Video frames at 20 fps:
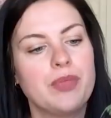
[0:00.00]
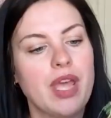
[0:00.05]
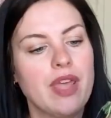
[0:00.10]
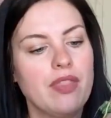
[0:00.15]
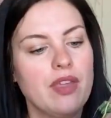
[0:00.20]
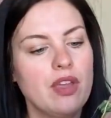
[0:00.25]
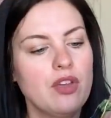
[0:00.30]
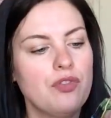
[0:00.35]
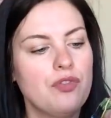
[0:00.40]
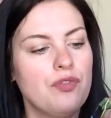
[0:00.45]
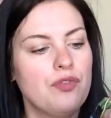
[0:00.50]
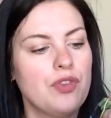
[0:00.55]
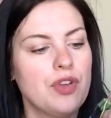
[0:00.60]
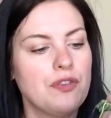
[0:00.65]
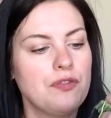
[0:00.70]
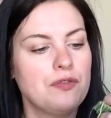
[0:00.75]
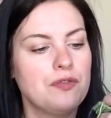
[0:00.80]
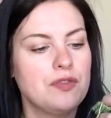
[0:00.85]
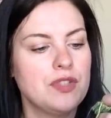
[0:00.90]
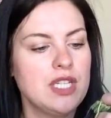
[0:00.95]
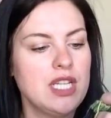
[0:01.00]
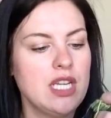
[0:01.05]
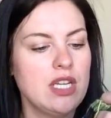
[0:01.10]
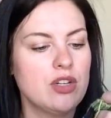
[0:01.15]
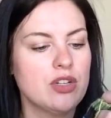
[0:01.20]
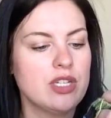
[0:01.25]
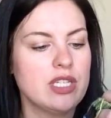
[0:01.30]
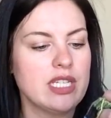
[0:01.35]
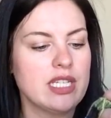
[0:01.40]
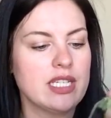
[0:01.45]
I think
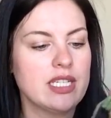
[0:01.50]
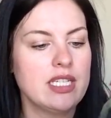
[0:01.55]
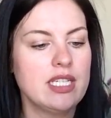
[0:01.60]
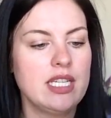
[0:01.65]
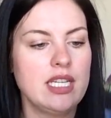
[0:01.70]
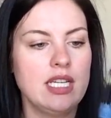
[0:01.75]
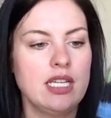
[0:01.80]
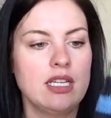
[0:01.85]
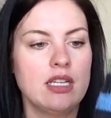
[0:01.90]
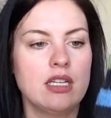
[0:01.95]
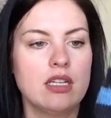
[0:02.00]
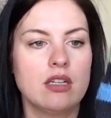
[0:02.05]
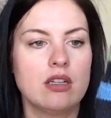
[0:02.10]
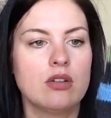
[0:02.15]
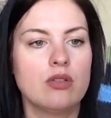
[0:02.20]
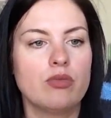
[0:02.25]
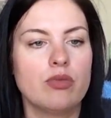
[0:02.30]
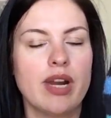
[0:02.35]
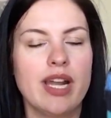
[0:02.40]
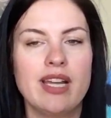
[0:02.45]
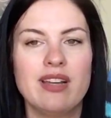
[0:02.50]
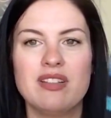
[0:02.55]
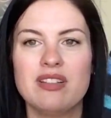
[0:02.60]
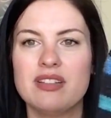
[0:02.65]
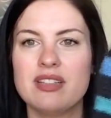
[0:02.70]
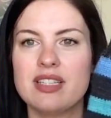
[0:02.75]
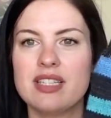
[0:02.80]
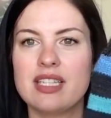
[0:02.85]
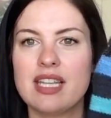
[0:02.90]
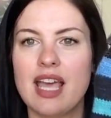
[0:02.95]
15 or 16
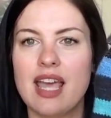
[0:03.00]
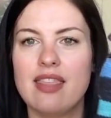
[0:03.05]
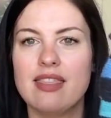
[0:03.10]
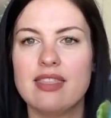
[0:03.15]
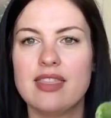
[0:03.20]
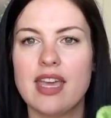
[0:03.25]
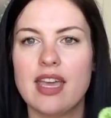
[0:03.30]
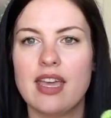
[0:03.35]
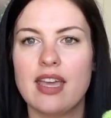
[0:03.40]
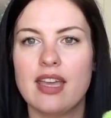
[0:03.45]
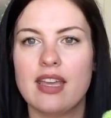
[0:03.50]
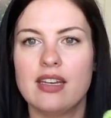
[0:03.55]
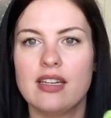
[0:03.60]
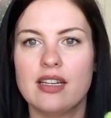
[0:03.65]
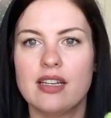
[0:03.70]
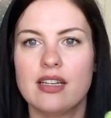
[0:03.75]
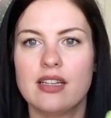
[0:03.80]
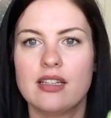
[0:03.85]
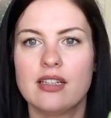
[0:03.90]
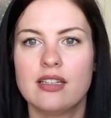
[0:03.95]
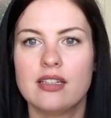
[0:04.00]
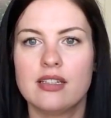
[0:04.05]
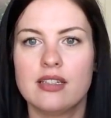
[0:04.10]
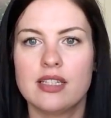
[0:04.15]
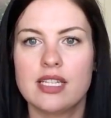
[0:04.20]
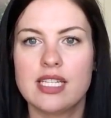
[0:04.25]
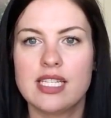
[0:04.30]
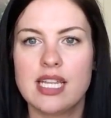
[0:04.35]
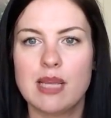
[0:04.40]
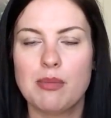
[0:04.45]
rounds and then
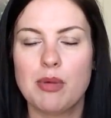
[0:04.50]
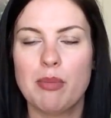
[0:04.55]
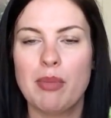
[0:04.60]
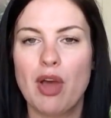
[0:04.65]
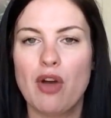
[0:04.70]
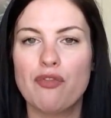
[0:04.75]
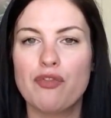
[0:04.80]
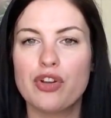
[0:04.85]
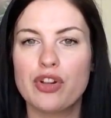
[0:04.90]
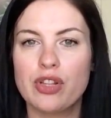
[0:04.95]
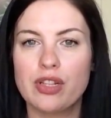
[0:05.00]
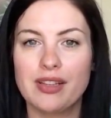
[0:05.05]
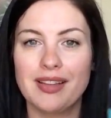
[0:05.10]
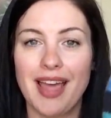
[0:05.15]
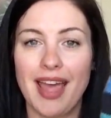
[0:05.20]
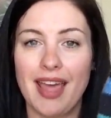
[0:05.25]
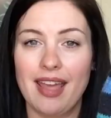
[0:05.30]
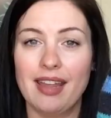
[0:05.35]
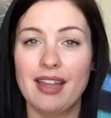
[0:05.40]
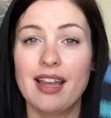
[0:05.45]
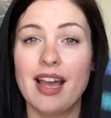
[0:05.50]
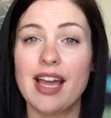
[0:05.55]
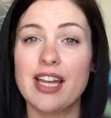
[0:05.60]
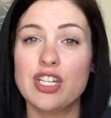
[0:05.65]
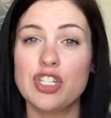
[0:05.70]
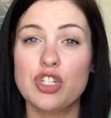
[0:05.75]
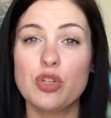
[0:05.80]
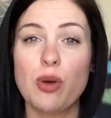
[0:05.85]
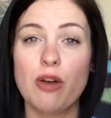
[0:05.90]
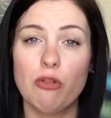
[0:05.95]
the same amount for the leg. I
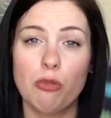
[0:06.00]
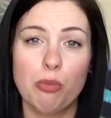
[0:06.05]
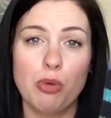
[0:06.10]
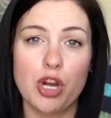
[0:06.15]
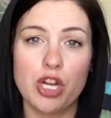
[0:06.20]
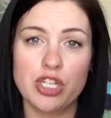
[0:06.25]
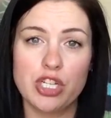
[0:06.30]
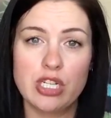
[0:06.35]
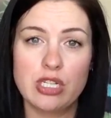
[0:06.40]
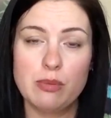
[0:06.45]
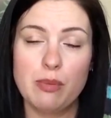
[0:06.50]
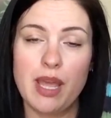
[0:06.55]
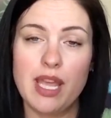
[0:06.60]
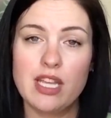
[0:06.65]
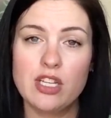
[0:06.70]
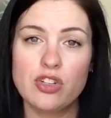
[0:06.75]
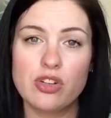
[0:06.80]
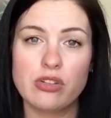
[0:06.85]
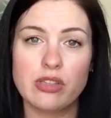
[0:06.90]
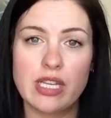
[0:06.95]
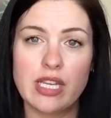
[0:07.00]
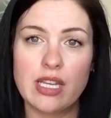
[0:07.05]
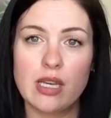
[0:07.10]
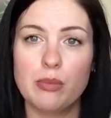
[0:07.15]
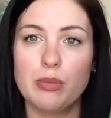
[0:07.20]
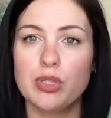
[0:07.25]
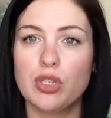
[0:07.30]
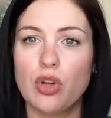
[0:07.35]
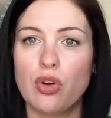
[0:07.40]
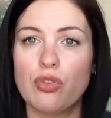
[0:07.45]
do have a project page, I'll link
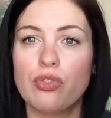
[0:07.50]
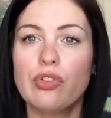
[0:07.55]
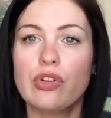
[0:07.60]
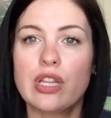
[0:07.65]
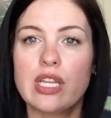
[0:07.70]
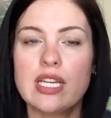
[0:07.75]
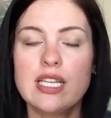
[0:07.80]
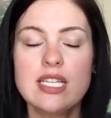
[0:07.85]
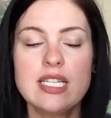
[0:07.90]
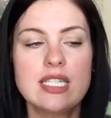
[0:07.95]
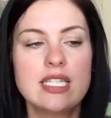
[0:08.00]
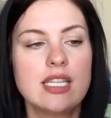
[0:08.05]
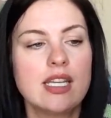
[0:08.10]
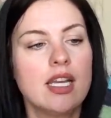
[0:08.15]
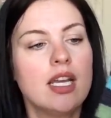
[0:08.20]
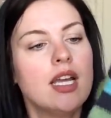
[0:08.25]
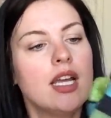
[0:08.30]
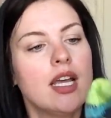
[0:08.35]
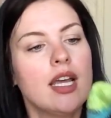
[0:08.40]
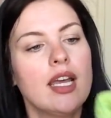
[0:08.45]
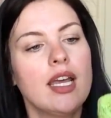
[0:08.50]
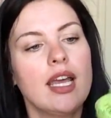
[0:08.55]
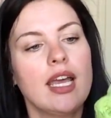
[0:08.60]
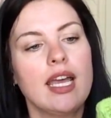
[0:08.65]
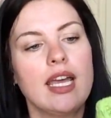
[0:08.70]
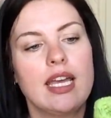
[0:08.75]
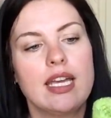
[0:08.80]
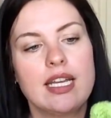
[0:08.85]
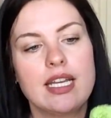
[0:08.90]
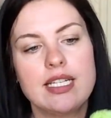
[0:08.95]
it below for this.
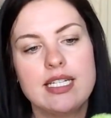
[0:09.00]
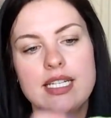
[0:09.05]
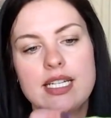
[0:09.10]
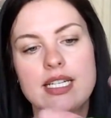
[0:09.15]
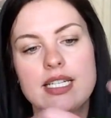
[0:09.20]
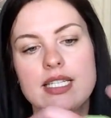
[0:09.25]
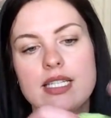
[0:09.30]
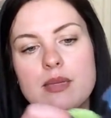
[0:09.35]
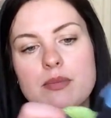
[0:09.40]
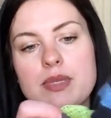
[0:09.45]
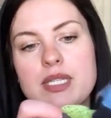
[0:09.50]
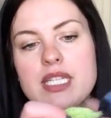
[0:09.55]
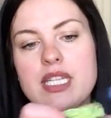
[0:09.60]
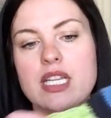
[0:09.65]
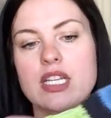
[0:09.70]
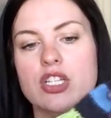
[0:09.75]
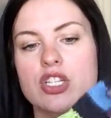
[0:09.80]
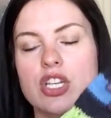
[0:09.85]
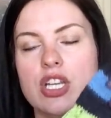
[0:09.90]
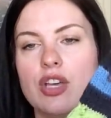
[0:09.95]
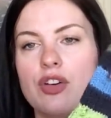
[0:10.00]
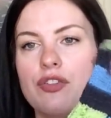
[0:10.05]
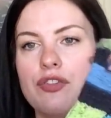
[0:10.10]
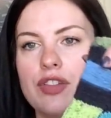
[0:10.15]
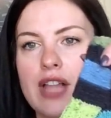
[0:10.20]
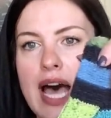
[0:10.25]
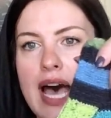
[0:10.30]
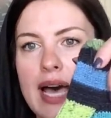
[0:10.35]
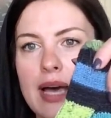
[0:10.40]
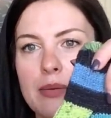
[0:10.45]
And I did a slip stitch heel
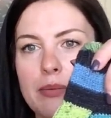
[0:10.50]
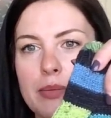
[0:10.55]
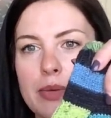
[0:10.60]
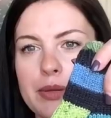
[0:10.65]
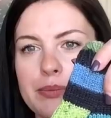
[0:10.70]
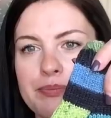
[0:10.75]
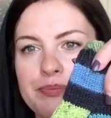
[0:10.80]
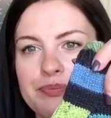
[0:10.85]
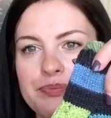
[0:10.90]
flap,